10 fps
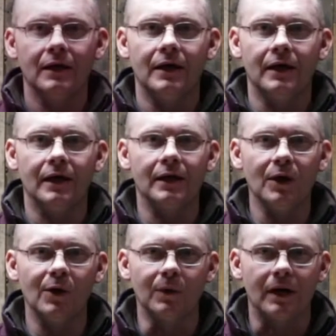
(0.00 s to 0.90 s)

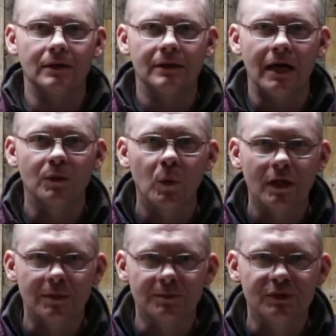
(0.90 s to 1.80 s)
Hello and
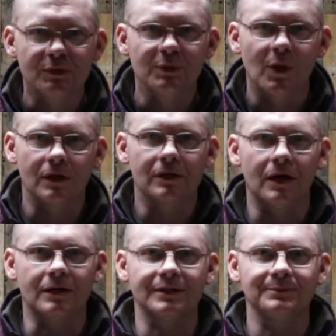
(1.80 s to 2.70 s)
welcome to
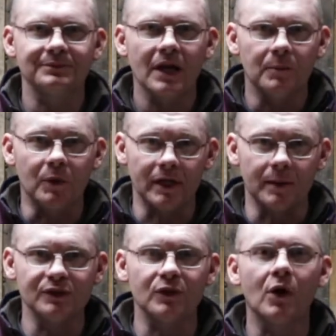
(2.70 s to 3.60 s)
Courtlough. My name
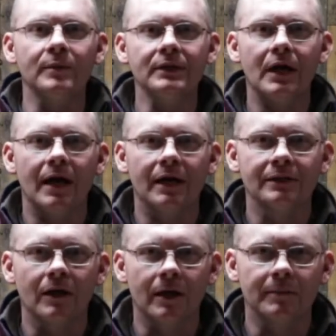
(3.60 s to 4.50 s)
is Norman and
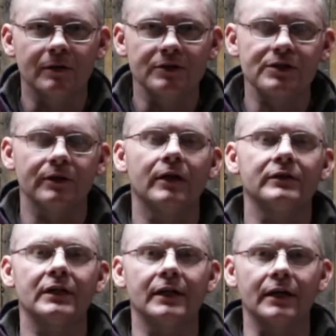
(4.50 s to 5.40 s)
I'm going to show you how to
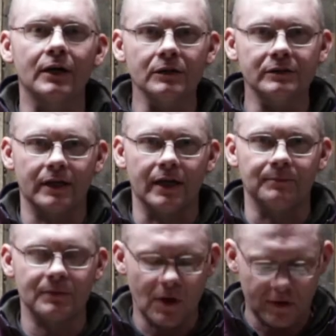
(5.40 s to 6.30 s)
clean a gun today.
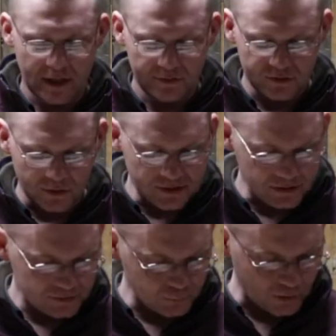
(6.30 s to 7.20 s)
Okay, so
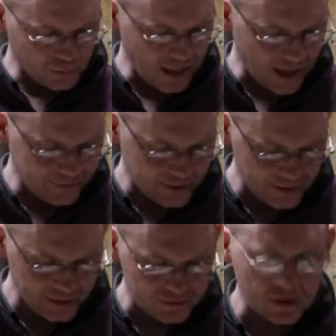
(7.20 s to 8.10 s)
what we have here
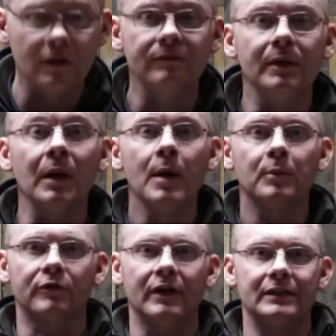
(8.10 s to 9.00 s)
is a lovely
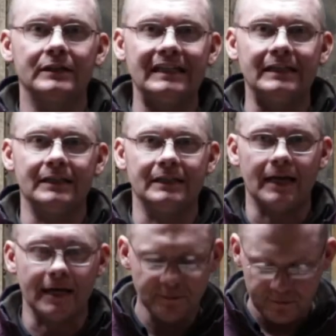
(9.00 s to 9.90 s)
Beretta
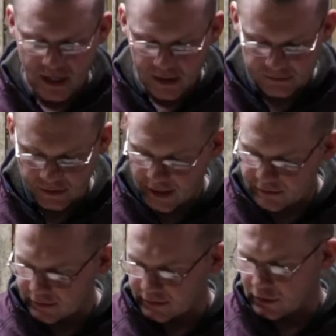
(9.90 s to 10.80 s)
DT10. It's an
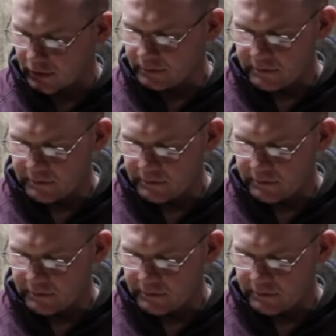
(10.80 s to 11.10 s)
excellent gun